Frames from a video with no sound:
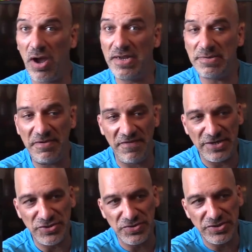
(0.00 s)
on to be
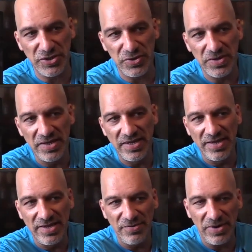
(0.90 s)
functional. So
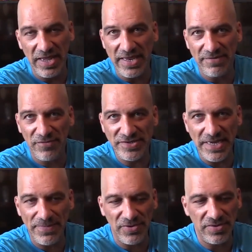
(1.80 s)
when I hit it, for
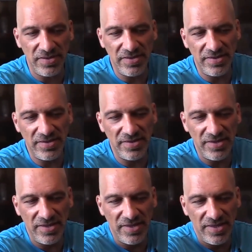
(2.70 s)
example,
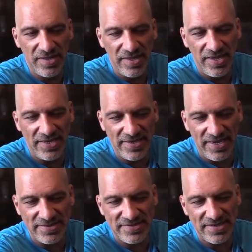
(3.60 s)
it
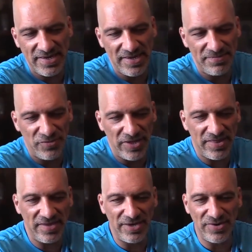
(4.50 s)
does come
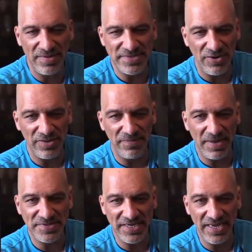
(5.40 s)
with, comes out with a
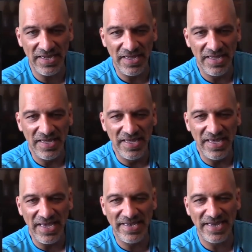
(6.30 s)
Pepsi.
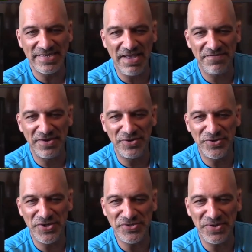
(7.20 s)
It does have the
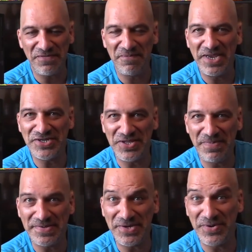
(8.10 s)
nutritional information on the
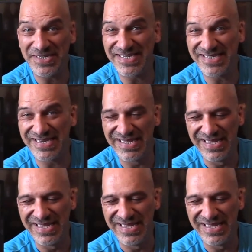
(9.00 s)
Pepsi, which is,